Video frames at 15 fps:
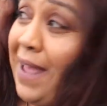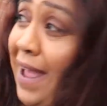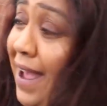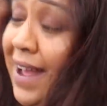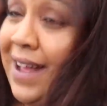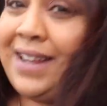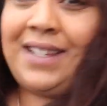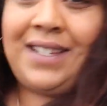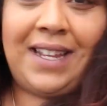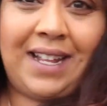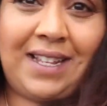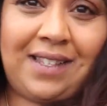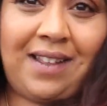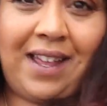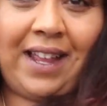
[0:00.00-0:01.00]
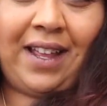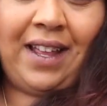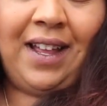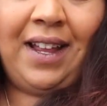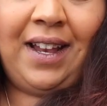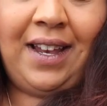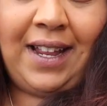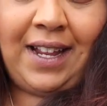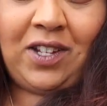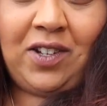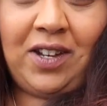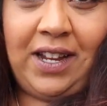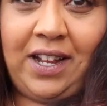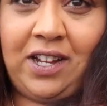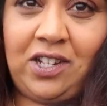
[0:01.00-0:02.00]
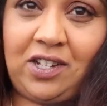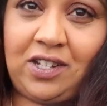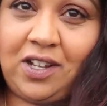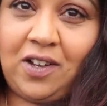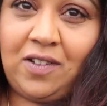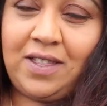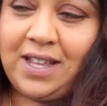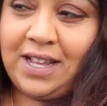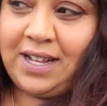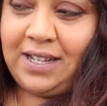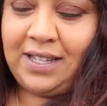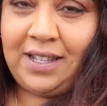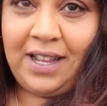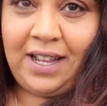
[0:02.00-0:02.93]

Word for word: And it's like, literally, could you just hold this?